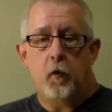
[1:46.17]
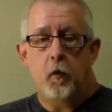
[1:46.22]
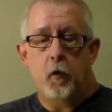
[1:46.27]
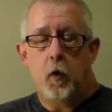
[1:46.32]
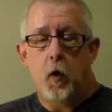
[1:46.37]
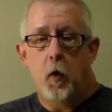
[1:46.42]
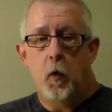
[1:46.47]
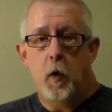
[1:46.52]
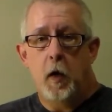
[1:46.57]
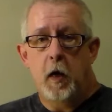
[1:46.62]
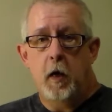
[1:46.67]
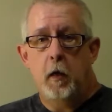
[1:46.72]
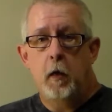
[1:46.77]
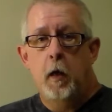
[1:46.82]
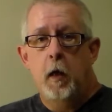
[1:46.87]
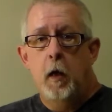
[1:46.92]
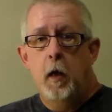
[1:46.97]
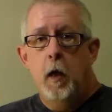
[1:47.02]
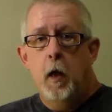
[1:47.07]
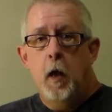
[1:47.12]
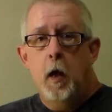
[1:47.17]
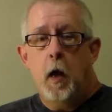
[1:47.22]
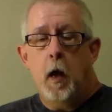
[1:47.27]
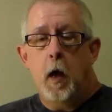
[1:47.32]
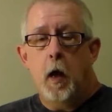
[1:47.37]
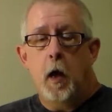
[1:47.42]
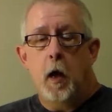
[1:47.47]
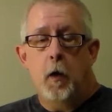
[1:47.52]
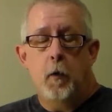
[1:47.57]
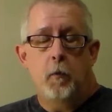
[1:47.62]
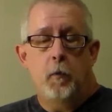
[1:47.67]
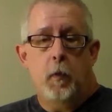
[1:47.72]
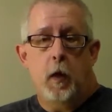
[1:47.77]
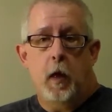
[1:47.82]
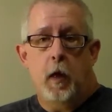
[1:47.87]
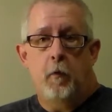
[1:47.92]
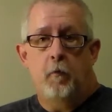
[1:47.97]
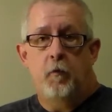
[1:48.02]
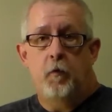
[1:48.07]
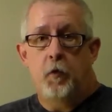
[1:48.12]
You can go in
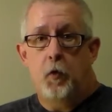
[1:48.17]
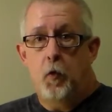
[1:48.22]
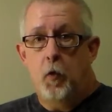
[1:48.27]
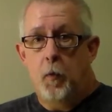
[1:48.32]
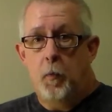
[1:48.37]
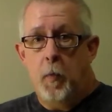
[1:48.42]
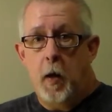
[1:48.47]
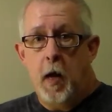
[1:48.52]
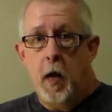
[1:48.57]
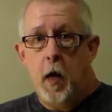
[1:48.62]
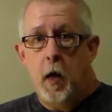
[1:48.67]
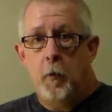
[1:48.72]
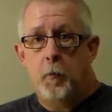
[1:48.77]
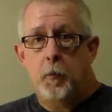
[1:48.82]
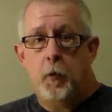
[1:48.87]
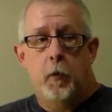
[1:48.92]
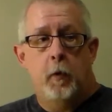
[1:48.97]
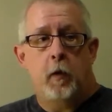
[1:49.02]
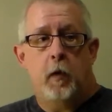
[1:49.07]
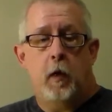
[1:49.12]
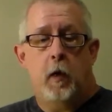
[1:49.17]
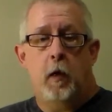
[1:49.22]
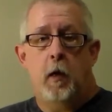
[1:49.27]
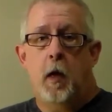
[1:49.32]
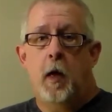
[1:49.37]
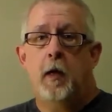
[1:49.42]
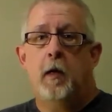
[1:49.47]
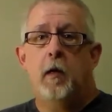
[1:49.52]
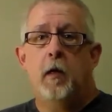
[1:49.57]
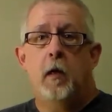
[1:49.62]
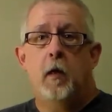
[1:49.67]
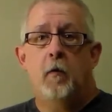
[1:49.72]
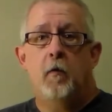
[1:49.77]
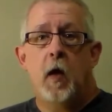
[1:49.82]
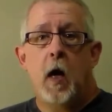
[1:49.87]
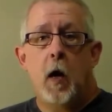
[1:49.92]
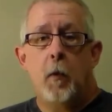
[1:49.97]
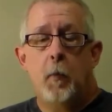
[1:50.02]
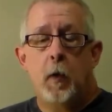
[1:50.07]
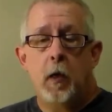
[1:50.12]
and view a map, get an idea
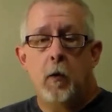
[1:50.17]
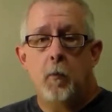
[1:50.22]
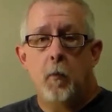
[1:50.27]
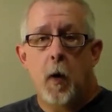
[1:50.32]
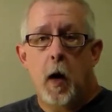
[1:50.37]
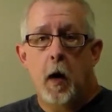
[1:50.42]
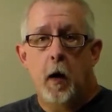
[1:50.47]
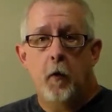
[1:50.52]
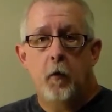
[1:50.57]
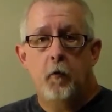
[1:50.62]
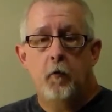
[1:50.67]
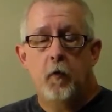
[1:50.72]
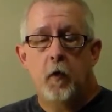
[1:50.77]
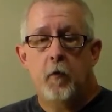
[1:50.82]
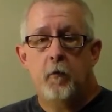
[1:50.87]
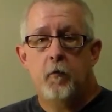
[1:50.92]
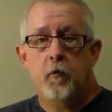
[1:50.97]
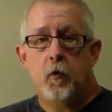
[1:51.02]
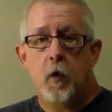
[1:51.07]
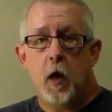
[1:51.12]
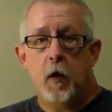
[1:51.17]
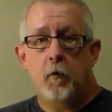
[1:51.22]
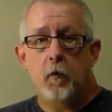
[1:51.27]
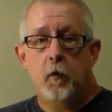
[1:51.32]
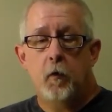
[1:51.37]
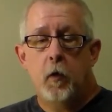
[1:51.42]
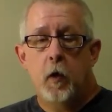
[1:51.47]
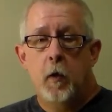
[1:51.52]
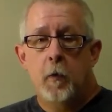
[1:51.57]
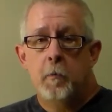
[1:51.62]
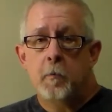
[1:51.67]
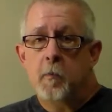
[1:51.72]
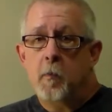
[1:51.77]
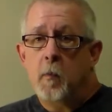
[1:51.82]
of how many miles they've traveled.